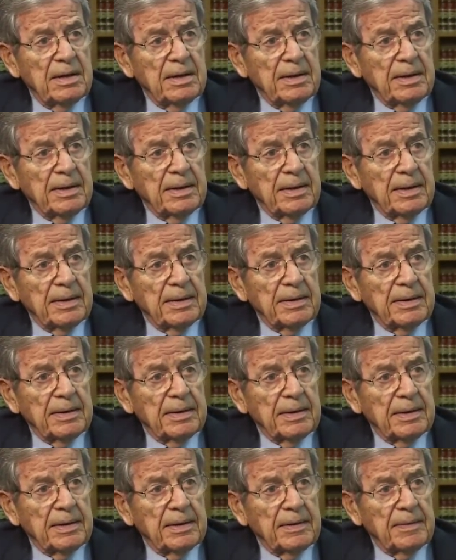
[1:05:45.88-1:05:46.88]
And
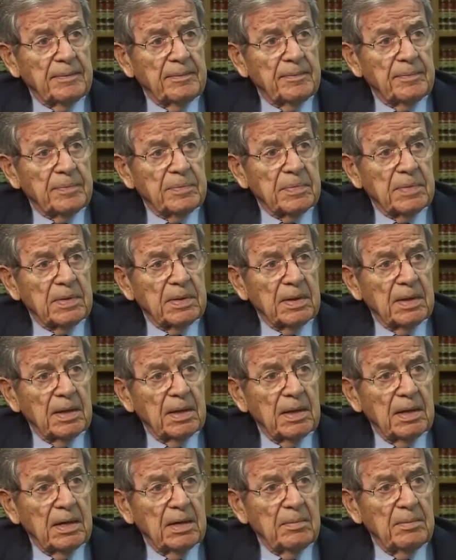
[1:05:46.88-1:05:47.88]
uh,
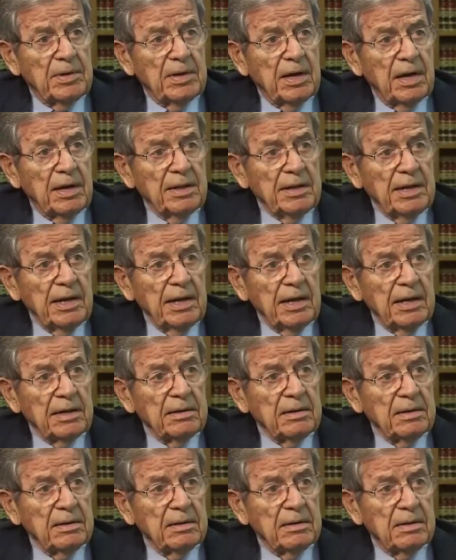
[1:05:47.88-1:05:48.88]
beyond that,
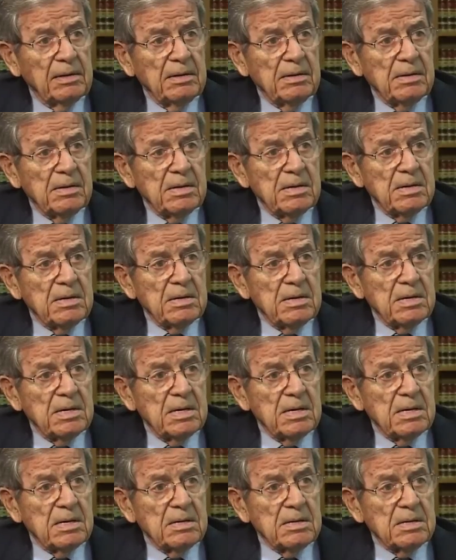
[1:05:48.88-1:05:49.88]

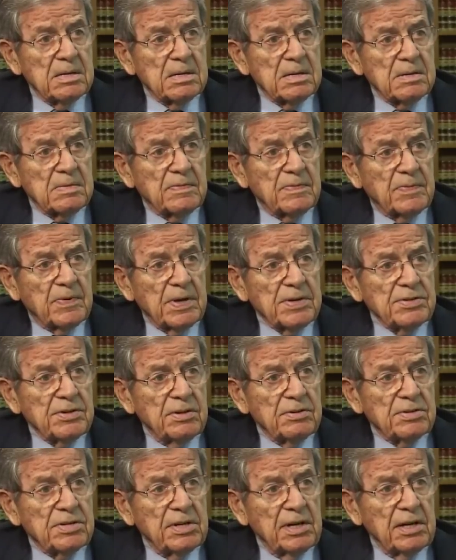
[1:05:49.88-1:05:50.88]
at
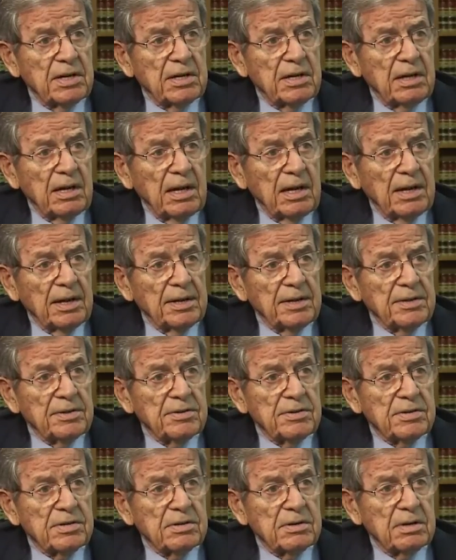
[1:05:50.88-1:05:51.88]
Fresno State
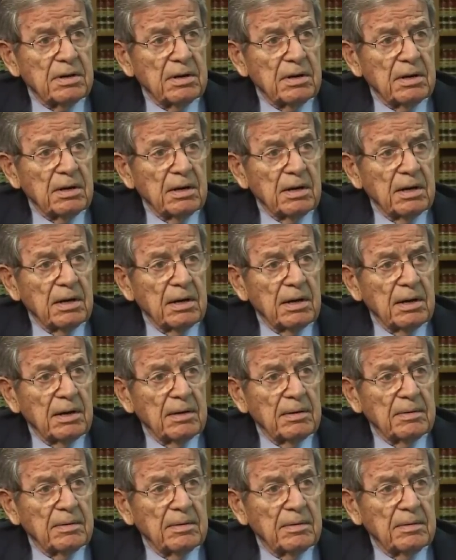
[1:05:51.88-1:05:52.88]
College, uh,